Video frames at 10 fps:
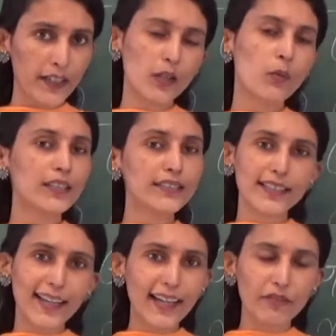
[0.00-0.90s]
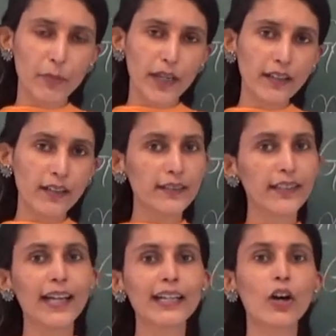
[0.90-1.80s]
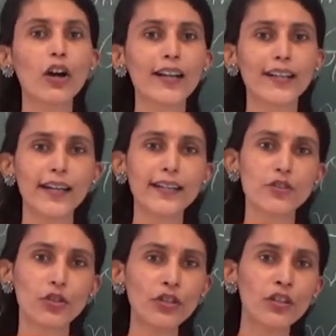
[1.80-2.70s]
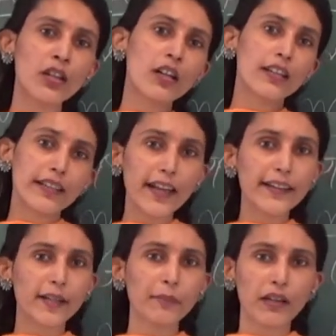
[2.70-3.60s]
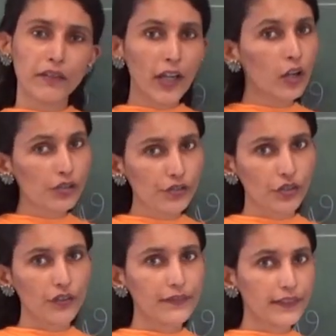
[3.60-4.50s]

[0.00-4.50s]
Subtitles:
Now once they have made, they had all right to take him away also.